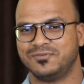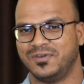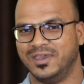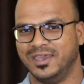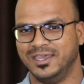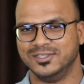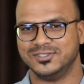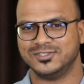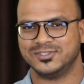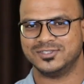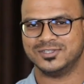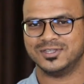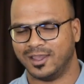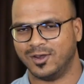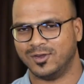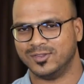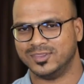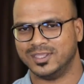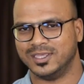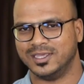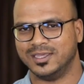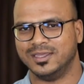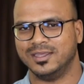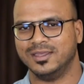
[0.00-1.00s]
face
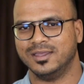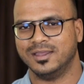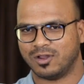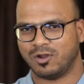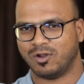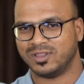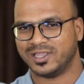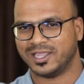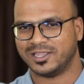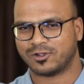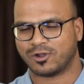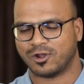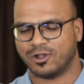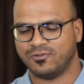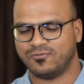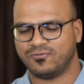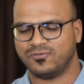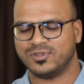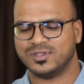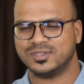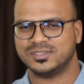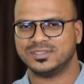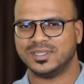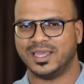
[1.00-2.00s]
on the online
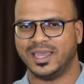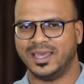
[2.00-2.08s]
conference